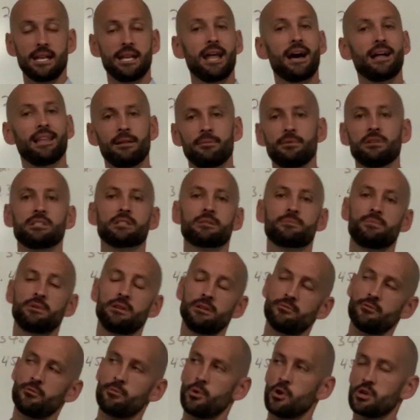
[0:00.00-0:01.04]
Now let me just be
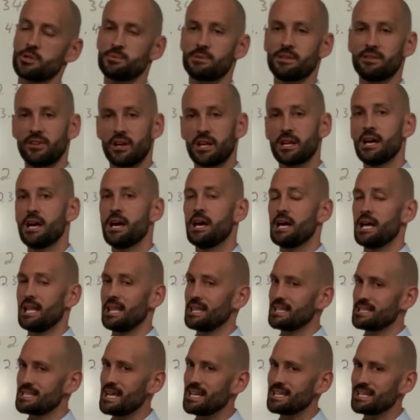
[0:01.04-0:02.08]
even more specific.
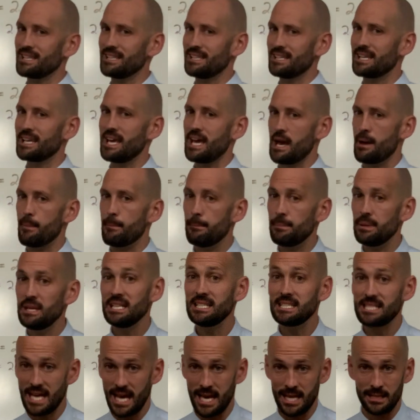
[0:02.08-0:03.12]
Technically it can't be
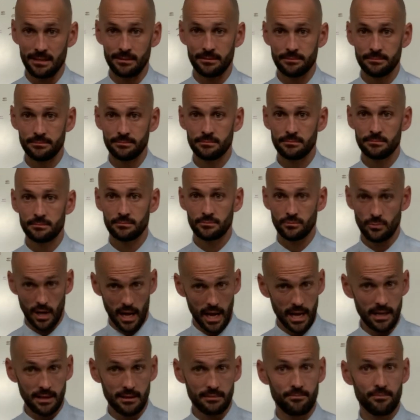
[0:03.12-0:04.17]
10,
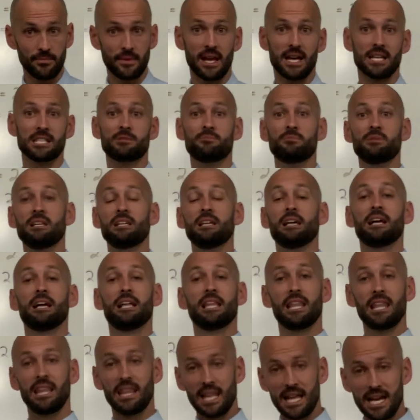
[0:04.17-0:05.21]
right? It has to be
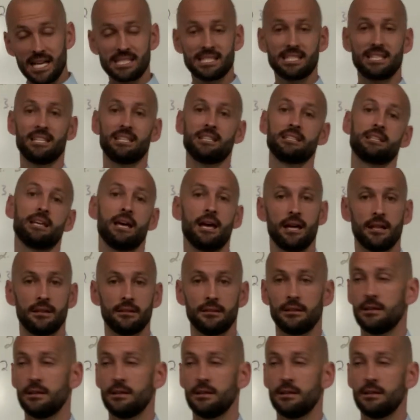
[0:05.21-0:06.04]
less than 10.